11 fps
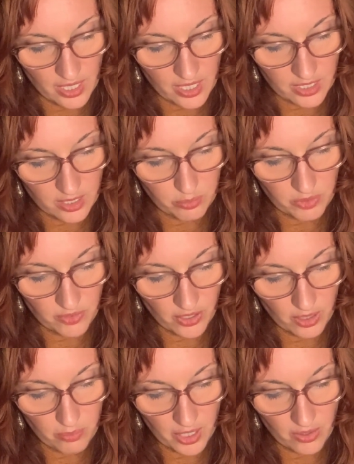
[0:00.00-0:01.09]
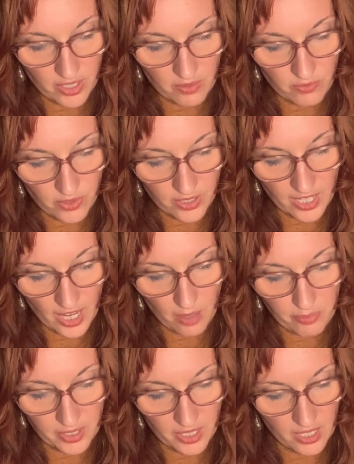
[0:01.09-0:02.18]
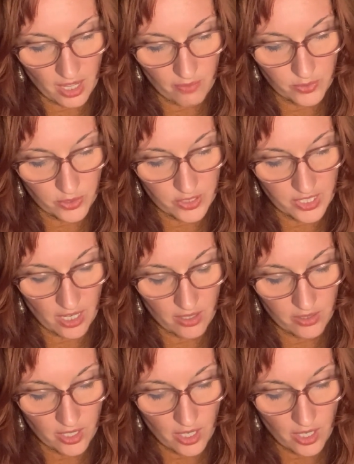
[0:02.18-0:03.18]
He'll be very merry and very happy, I'll have no doubt."